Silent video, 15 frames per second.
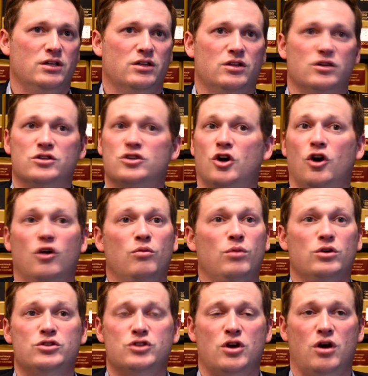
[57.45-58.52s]
there's
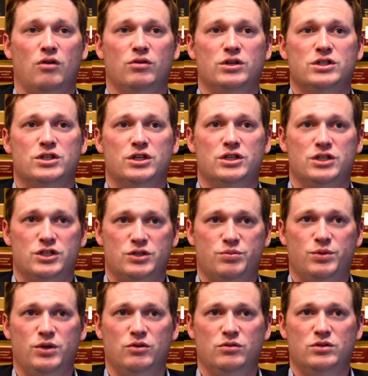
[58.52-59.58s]
almost always a
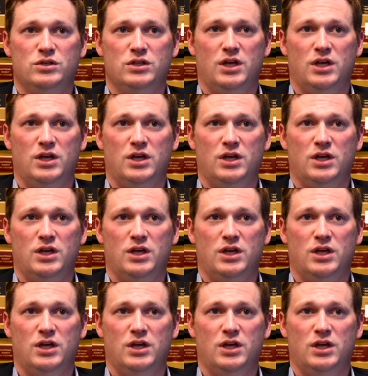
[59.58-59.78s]
dispute,